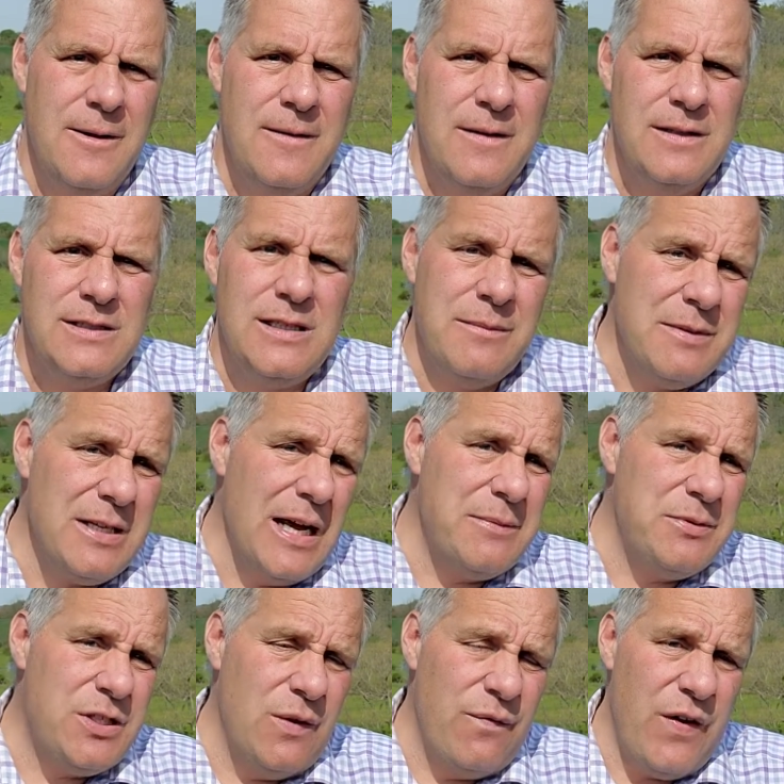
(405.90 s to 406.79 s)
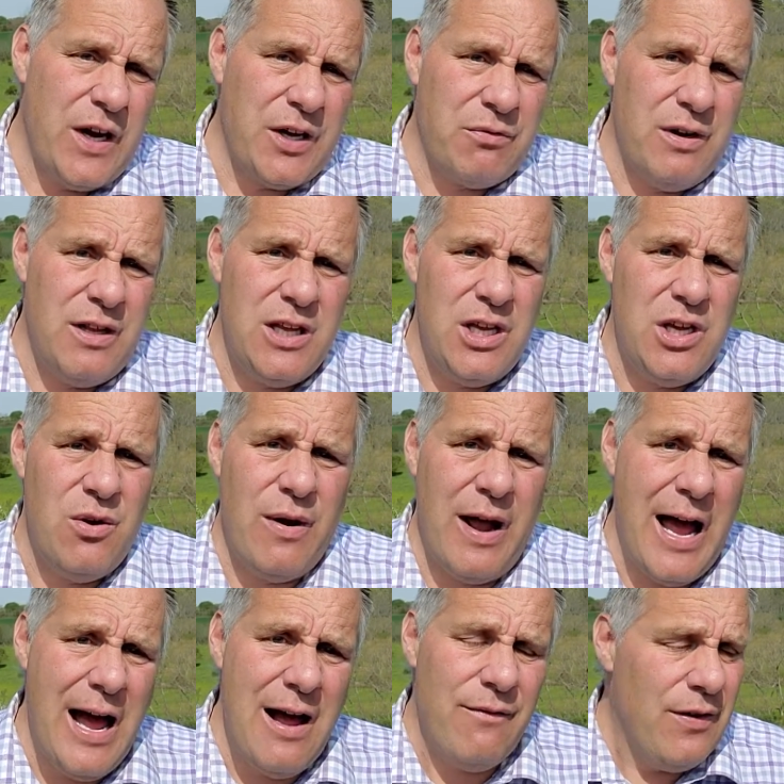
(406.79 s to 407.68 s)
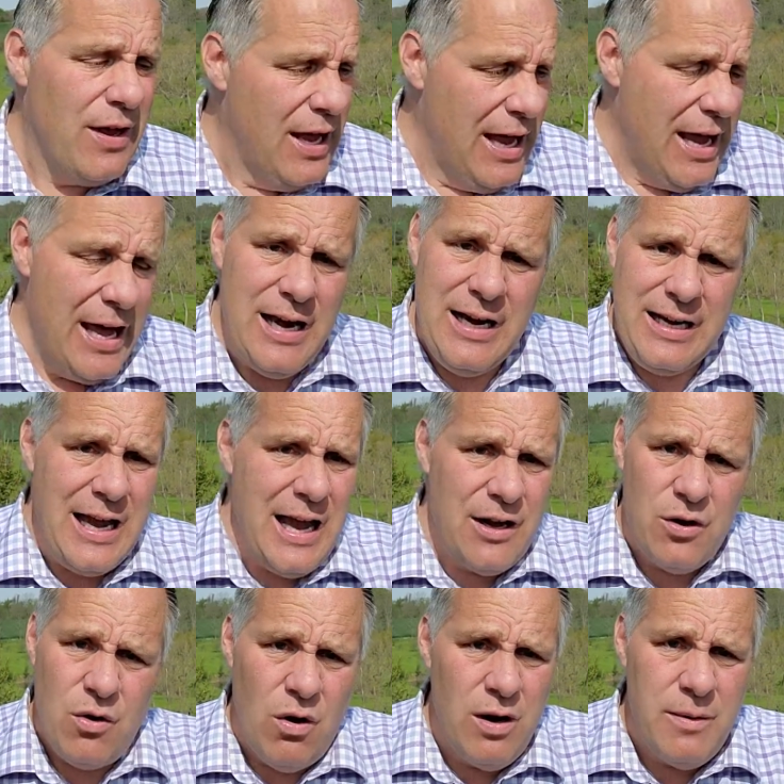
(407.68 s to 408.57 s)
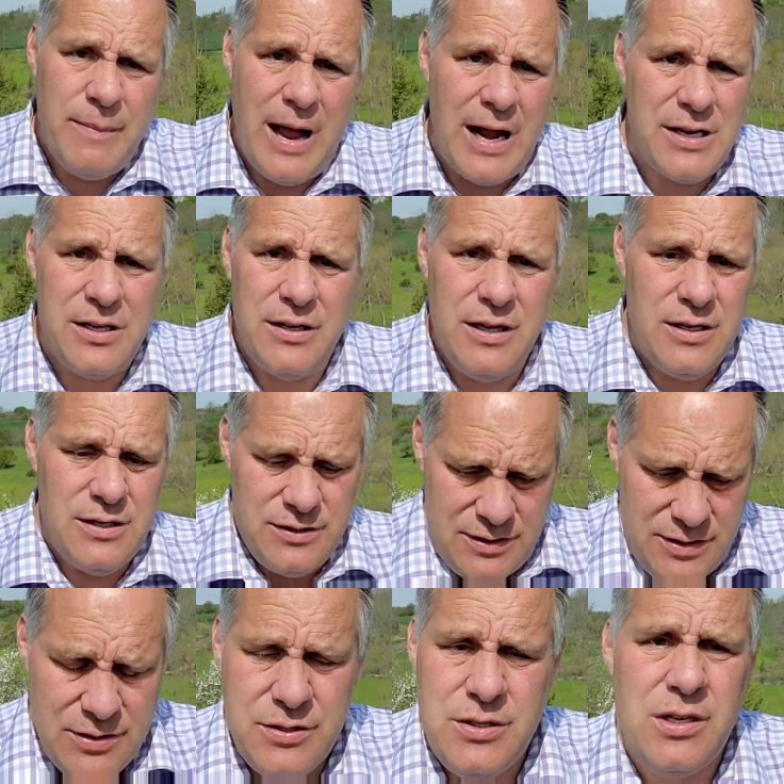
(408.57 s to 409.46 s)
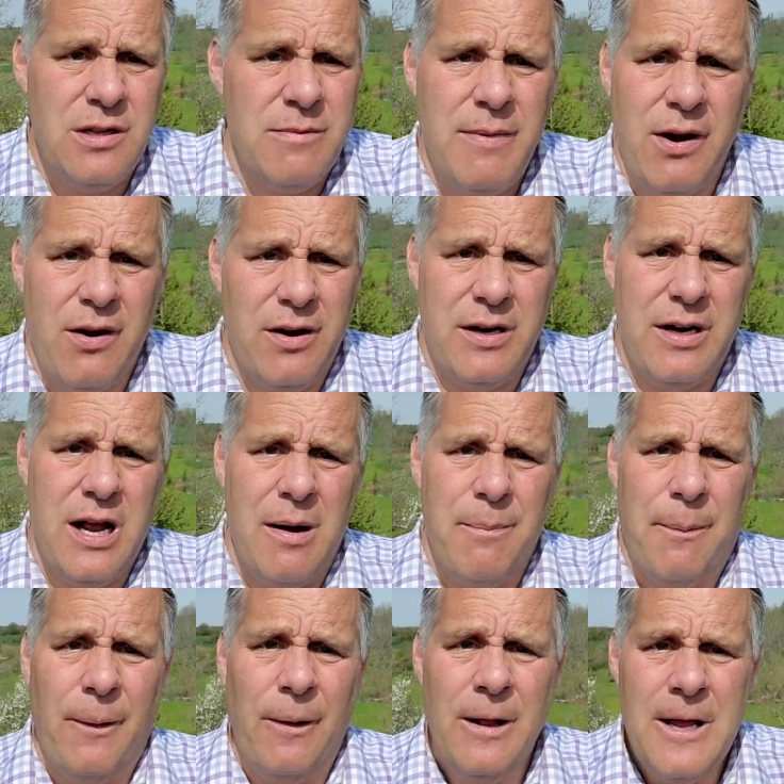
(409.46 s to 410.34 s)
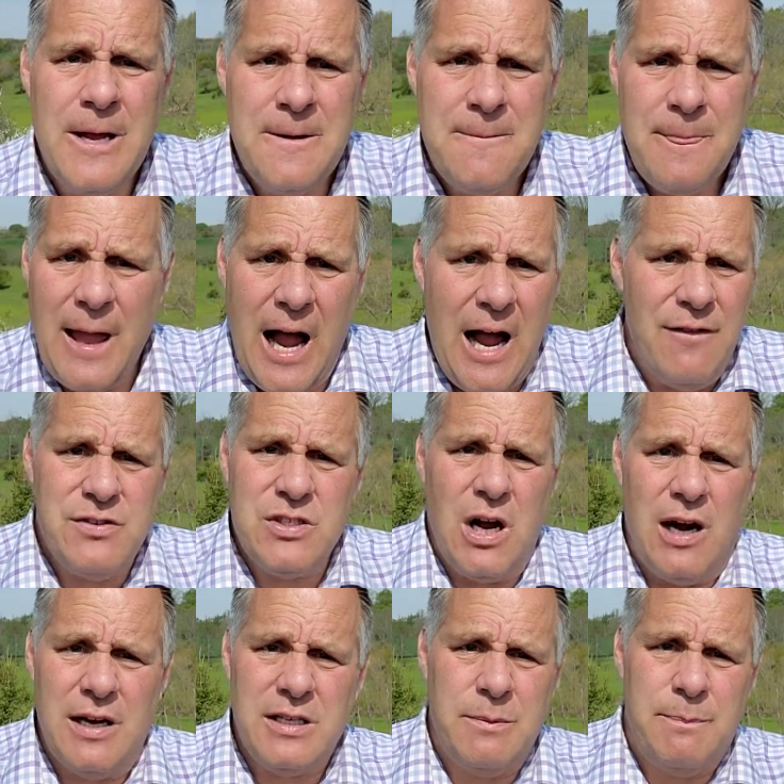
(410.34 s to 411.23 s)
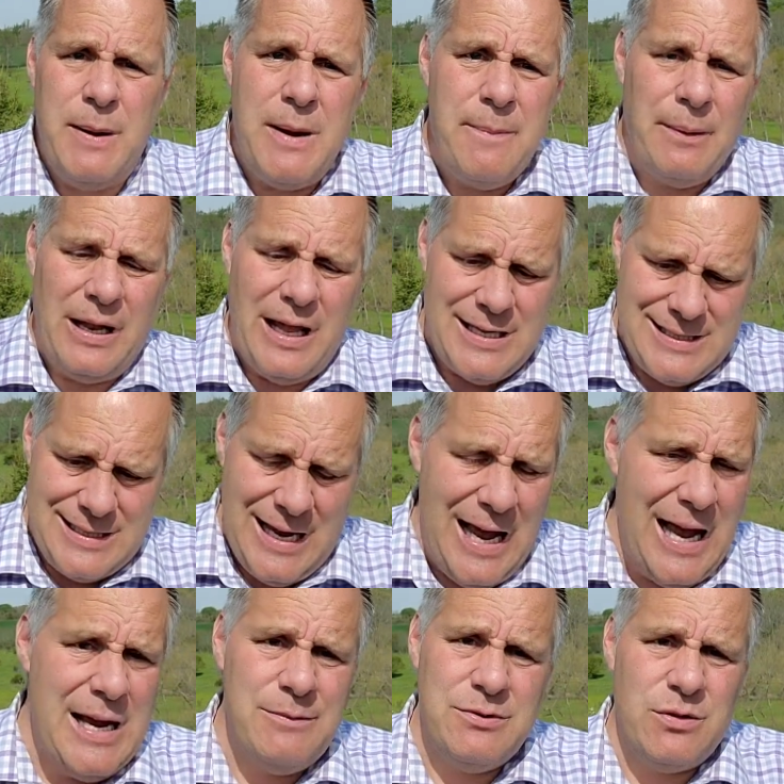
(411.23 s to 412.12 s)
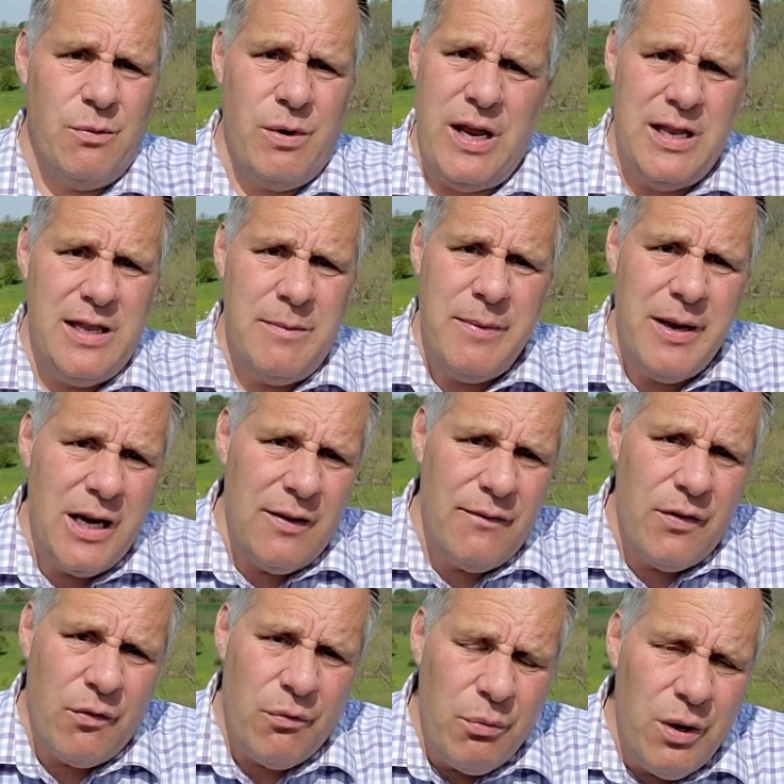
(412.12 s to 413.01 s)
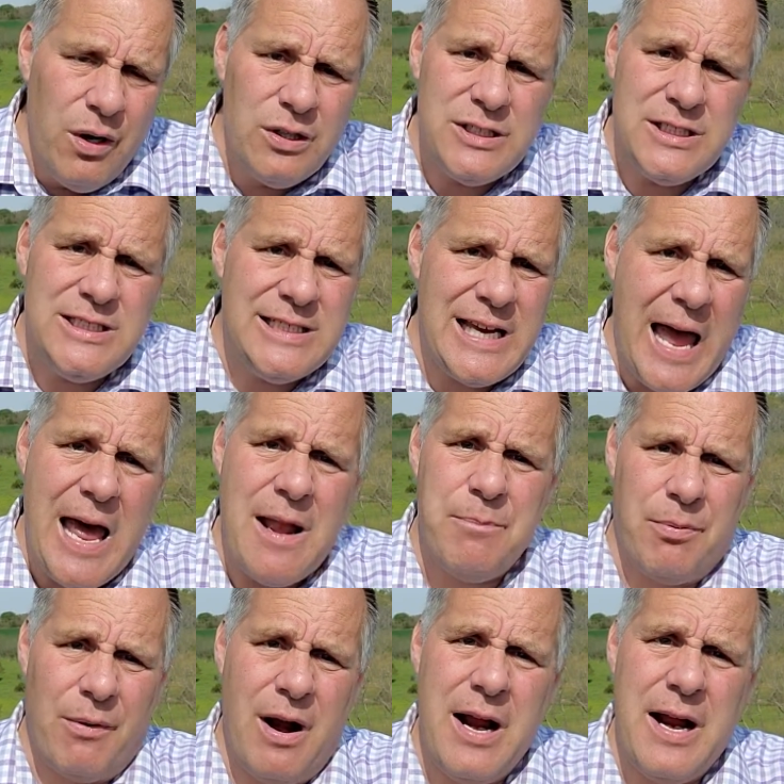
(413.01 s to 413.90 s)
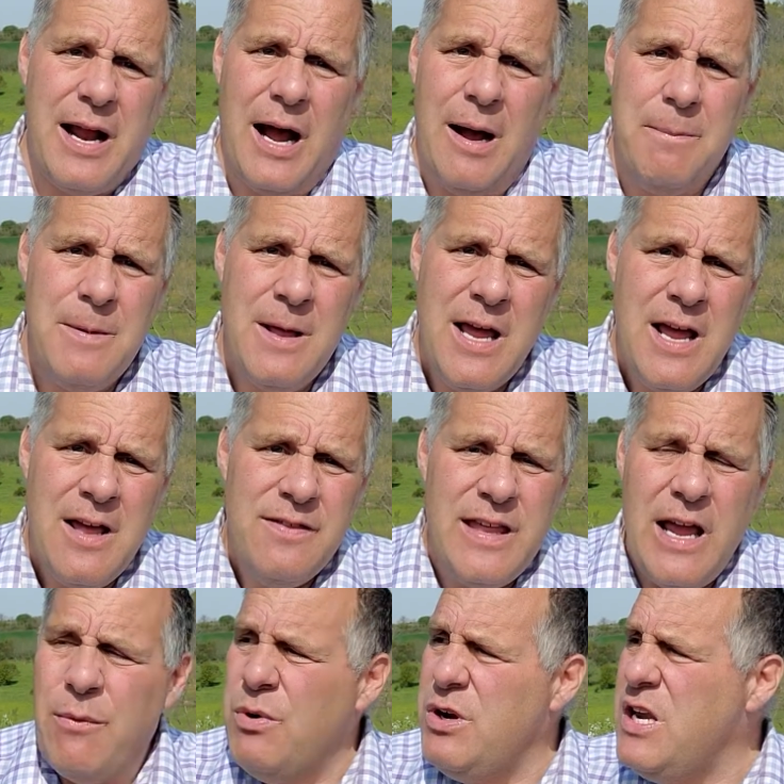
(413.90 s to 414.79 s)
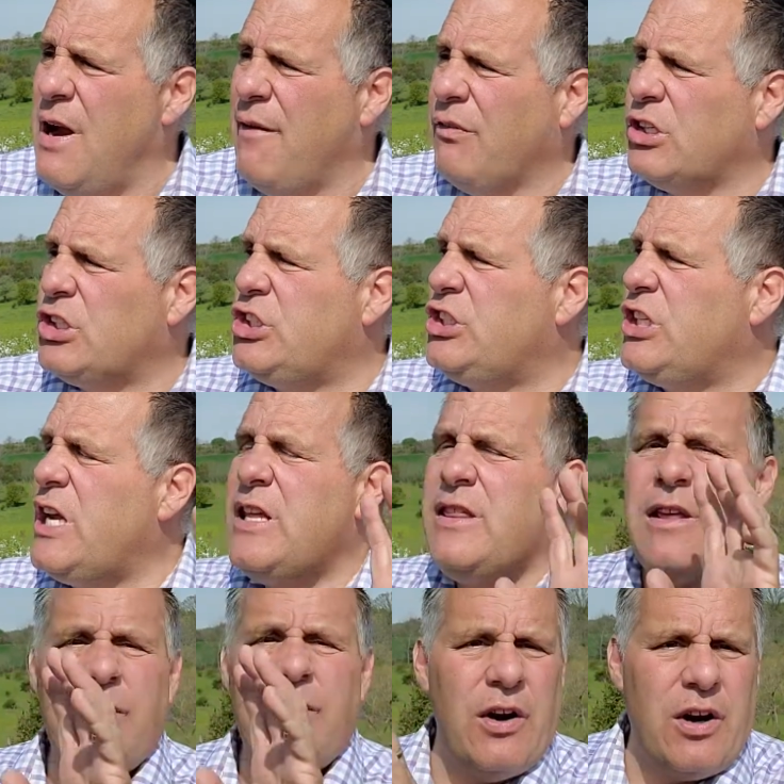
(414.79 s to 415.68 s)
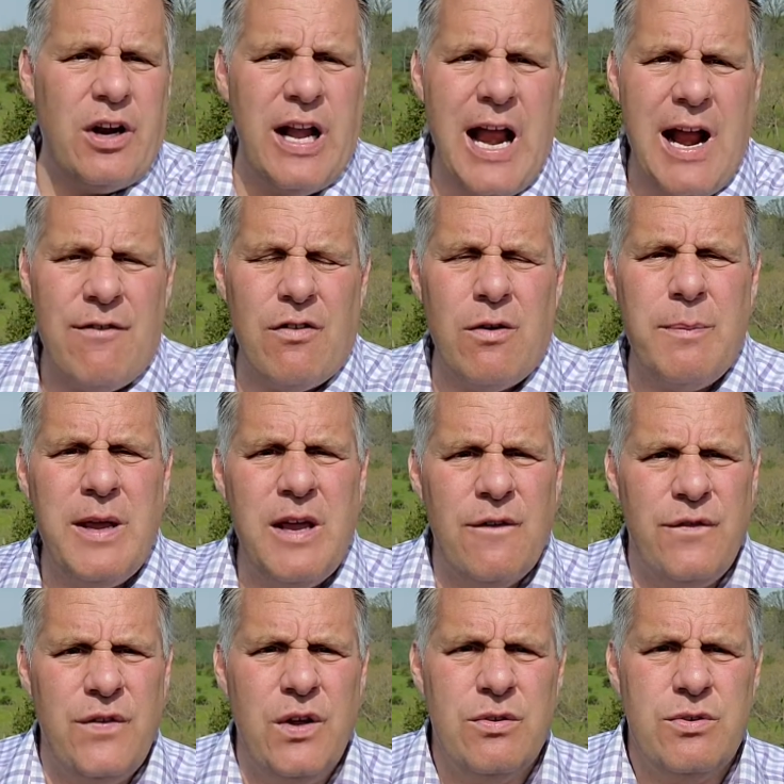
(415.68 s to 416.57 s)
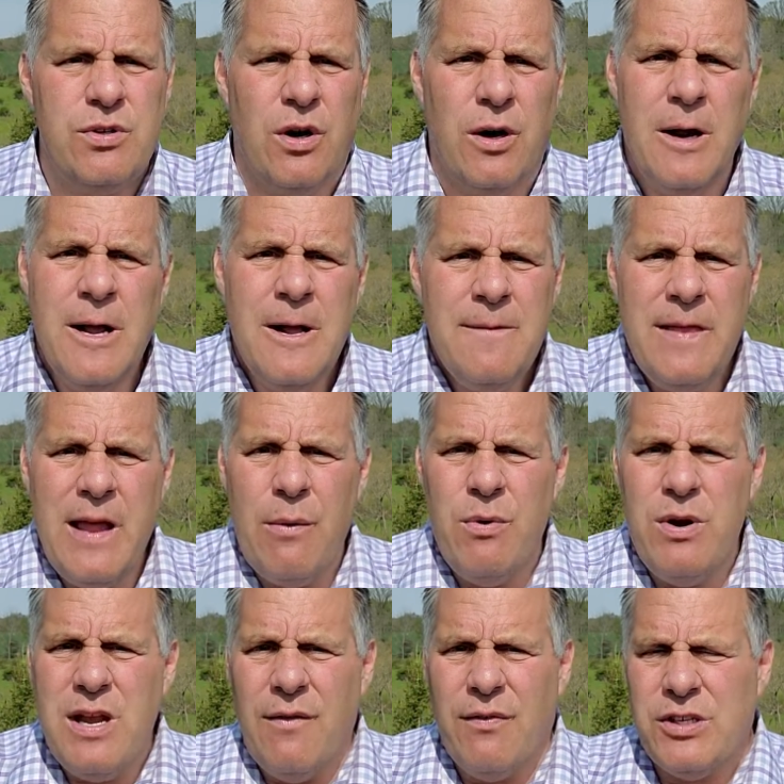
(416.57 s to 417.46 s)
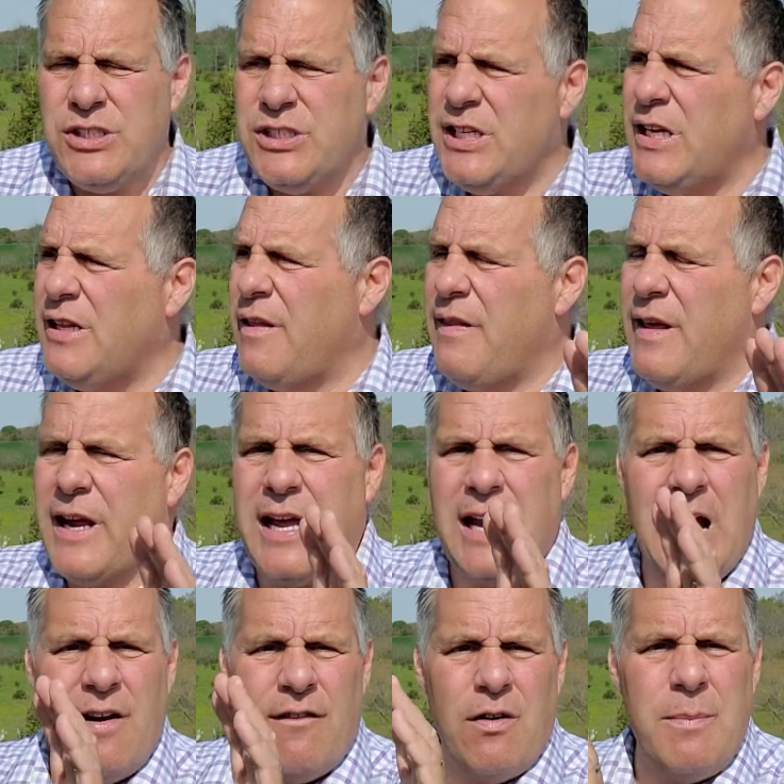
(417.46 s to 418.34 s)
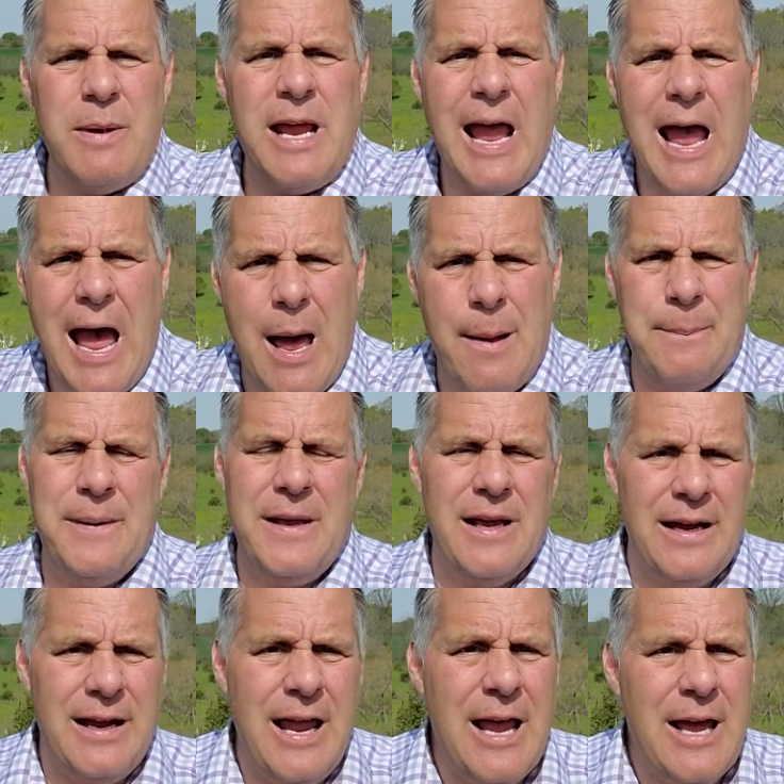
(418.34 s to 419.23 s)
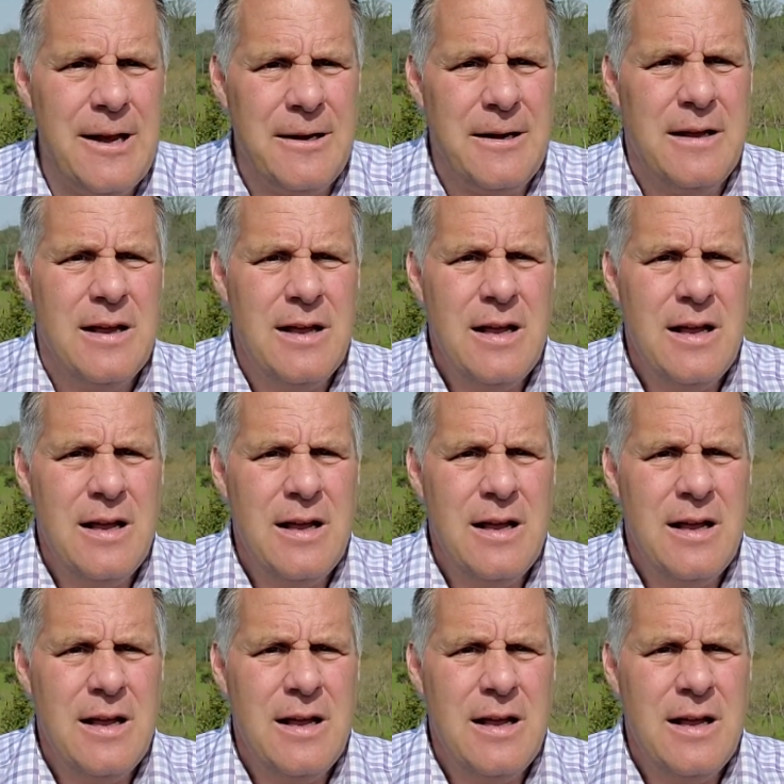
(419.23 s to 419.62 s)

Sometimes the victory that you have, and again going back to the to the married couple, I've talked to people at times in the middle of a real sad breakup, they would never see that there could ever be a future. They would never see that they could ever be happy again.